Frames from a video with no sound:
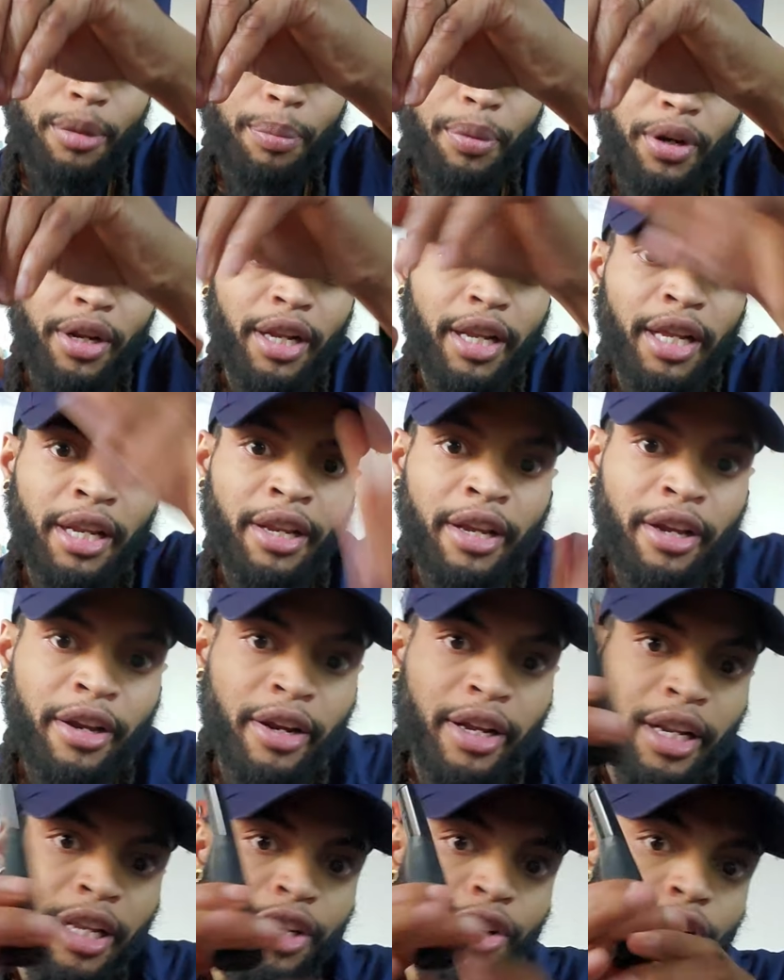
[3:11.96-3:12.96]
Put it in
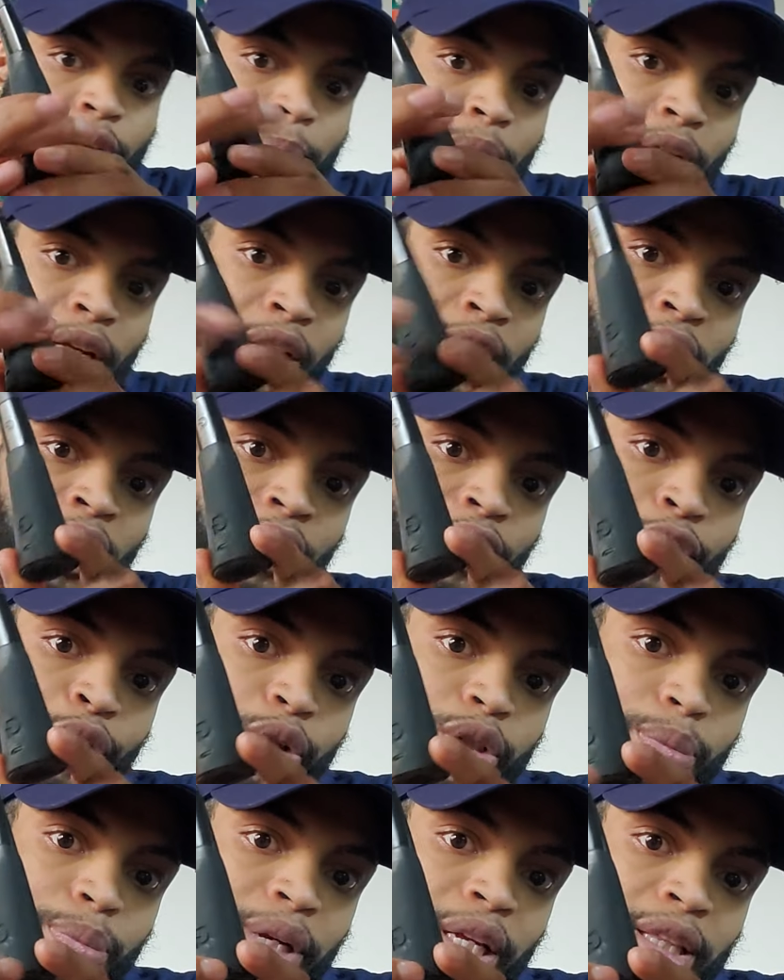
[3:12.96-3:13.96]
there, and then you can plug in another
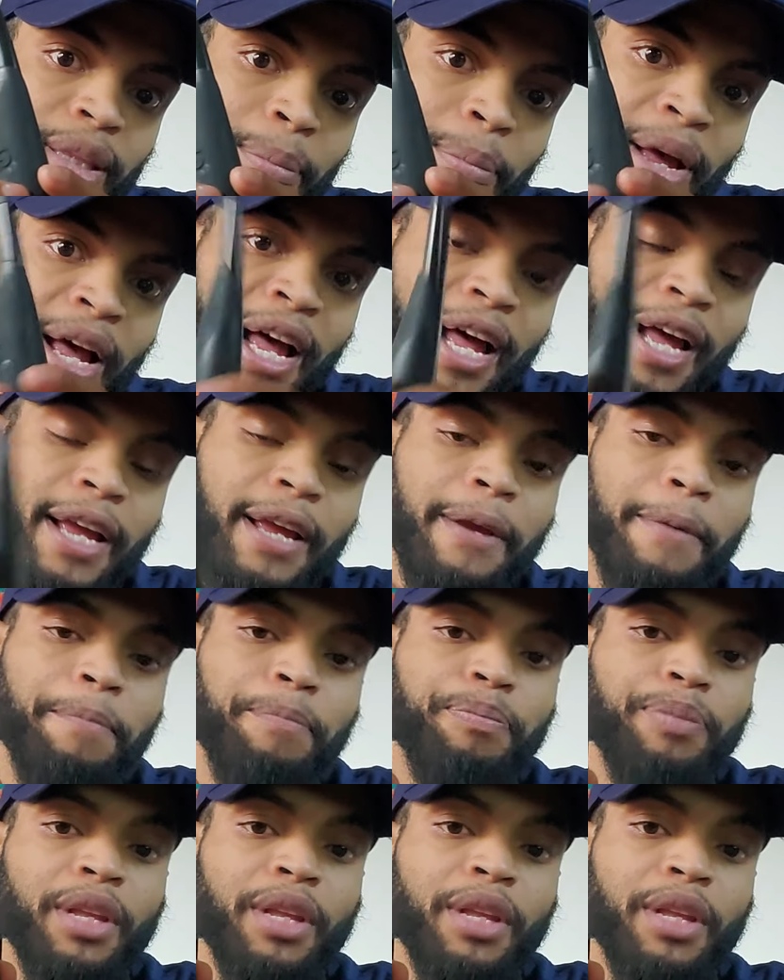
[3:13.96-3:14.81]
USB at the back.